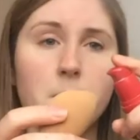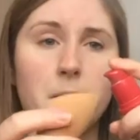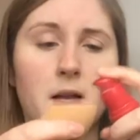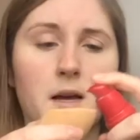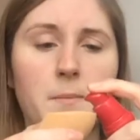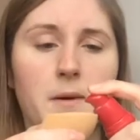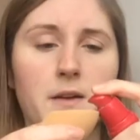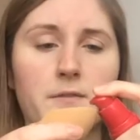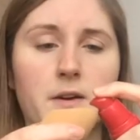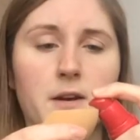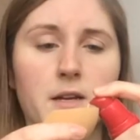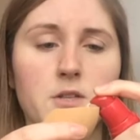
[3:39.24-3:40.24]
Apply my
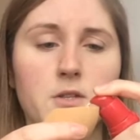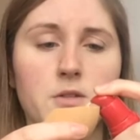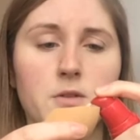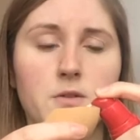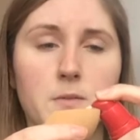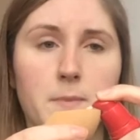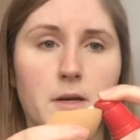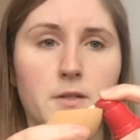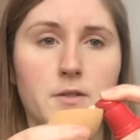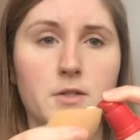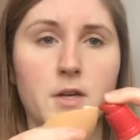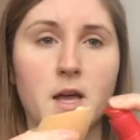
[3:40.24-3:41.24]
foundation to the
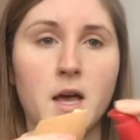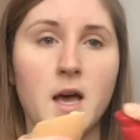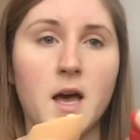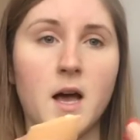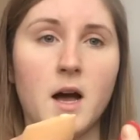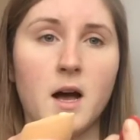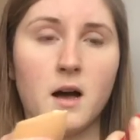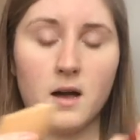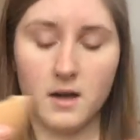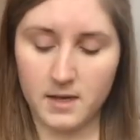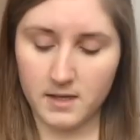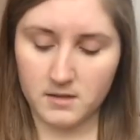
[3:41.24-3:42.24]
sponge.
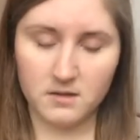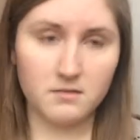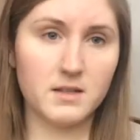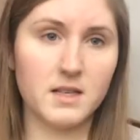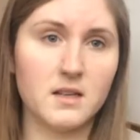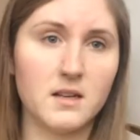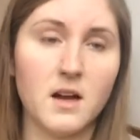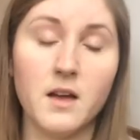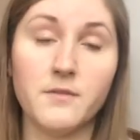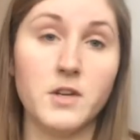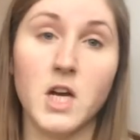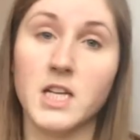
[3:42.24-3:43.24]

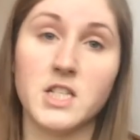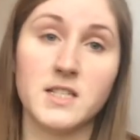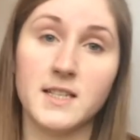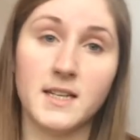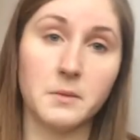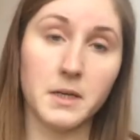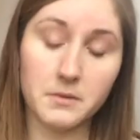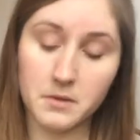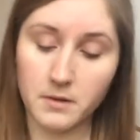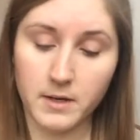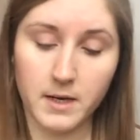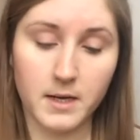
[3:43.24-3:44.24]
I've not actually seen anyone
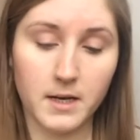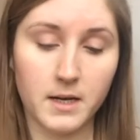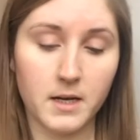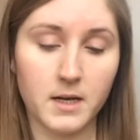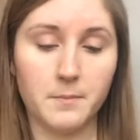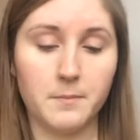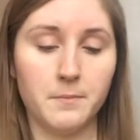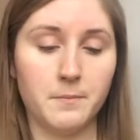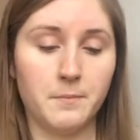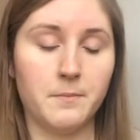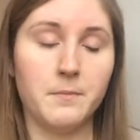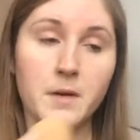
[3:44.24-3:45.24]
else do that.
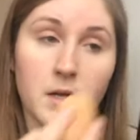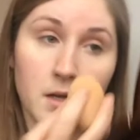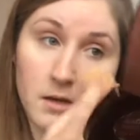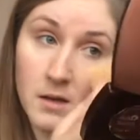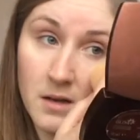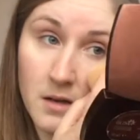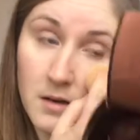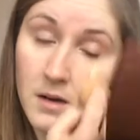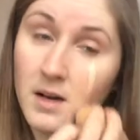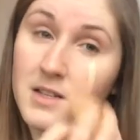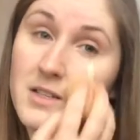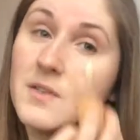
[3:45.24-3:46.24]

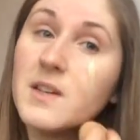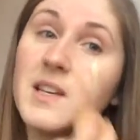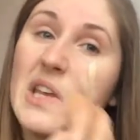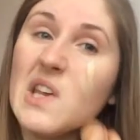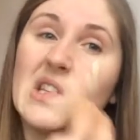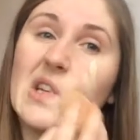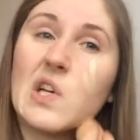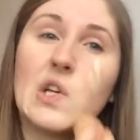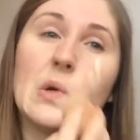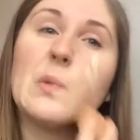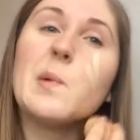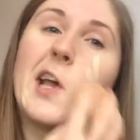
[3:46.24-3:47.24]
I just find it easier. I
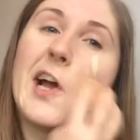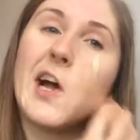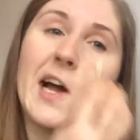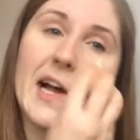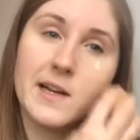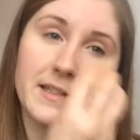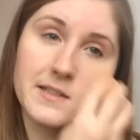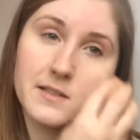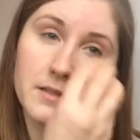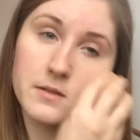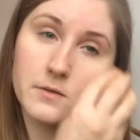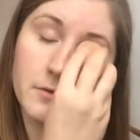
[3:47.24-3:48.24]
don't want my
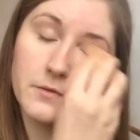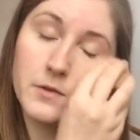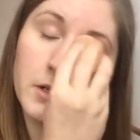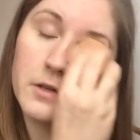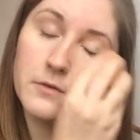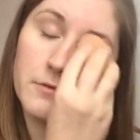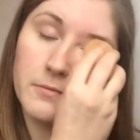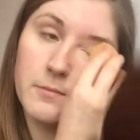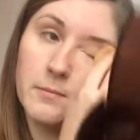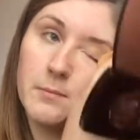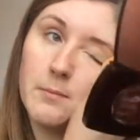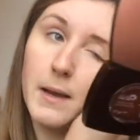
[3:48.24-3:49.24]
hands full of
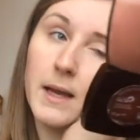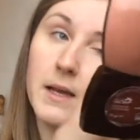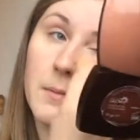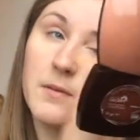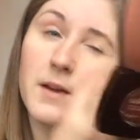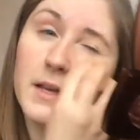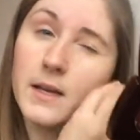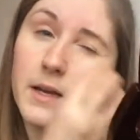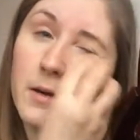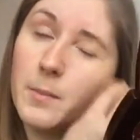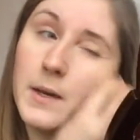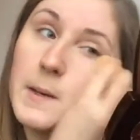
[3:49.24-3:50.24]
makeup if I can
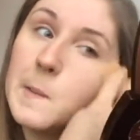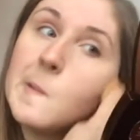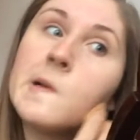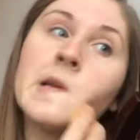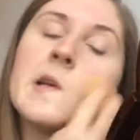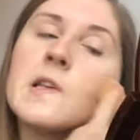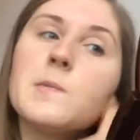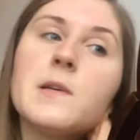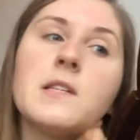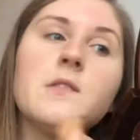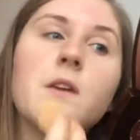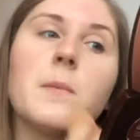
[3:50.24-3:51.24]
help it,
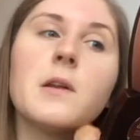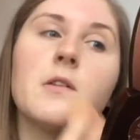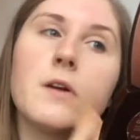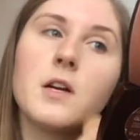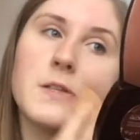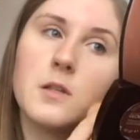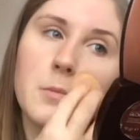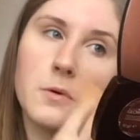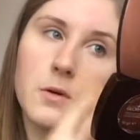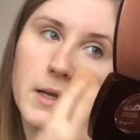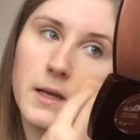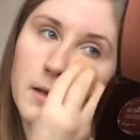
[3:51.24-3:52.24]
especially if I'm in a rush in the
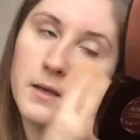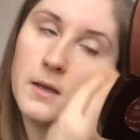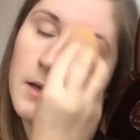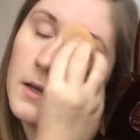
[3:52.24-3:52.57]
morning.